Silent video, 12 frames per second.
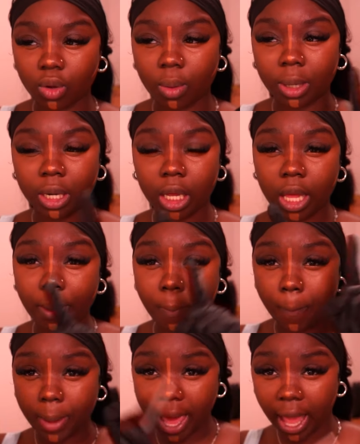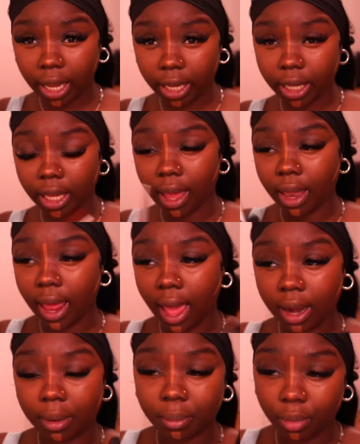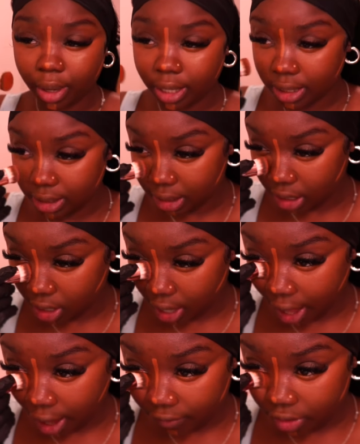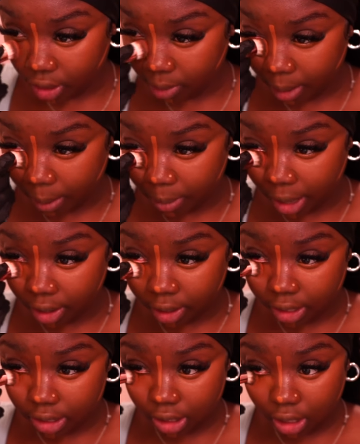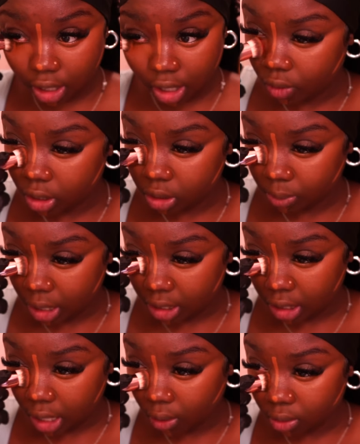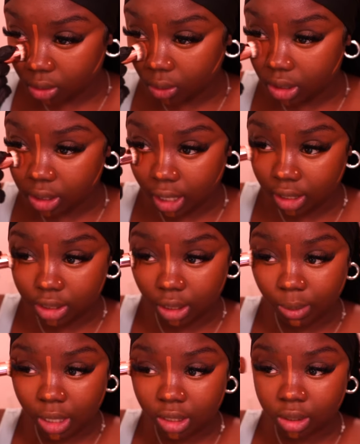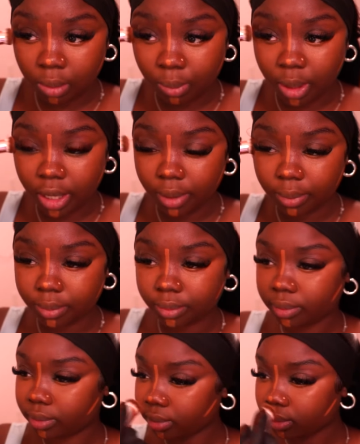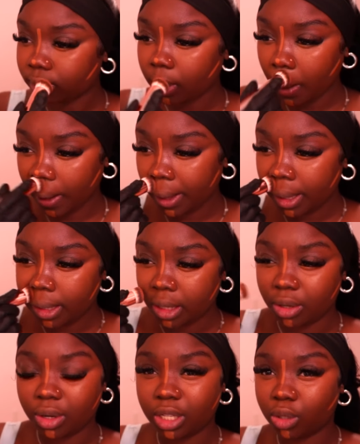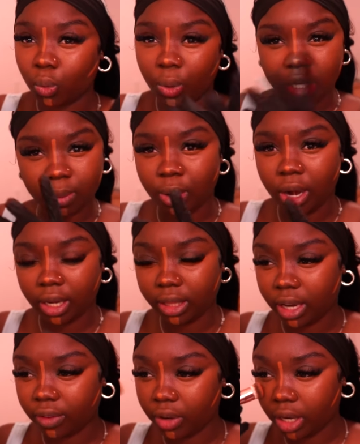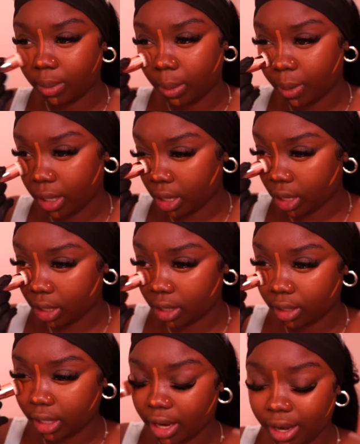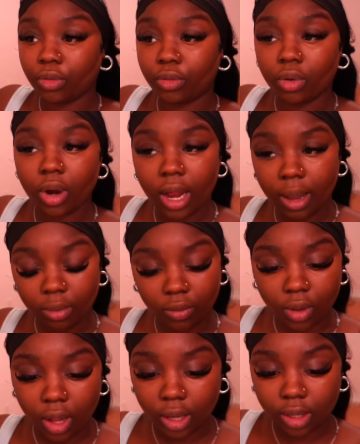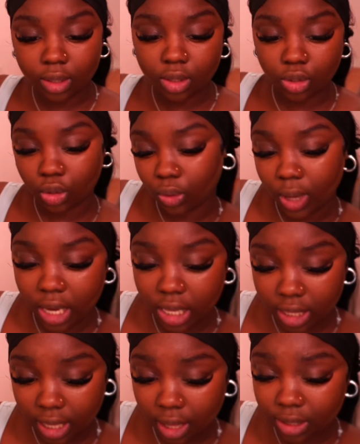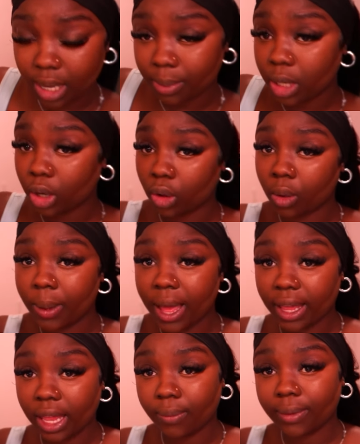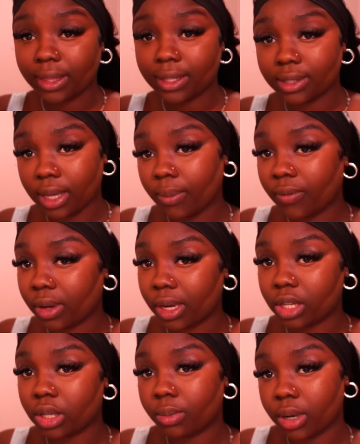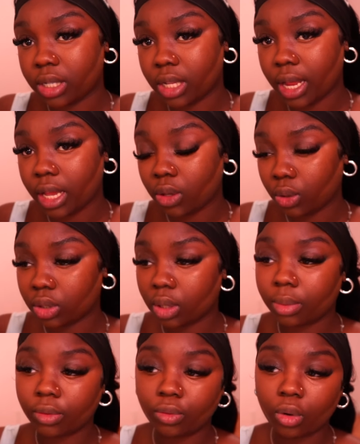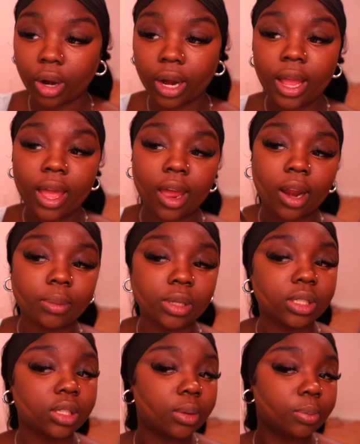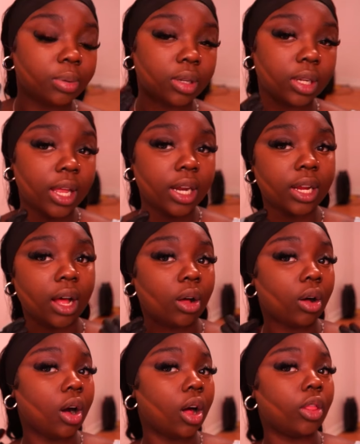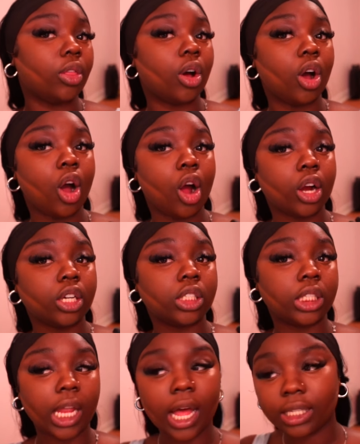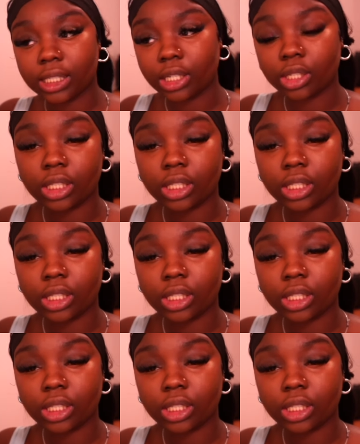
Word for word: know I'm gonna come back and add more concealer after, my brighter concealer. Of course, blend it out so it's like seamless, but you don't need to waste product there if you're going to be putting on another layer. Before I move on to anything else, I'm going to go back in with the same foundation brush that I used before. I'm just going to blend out all the harsh lines that you're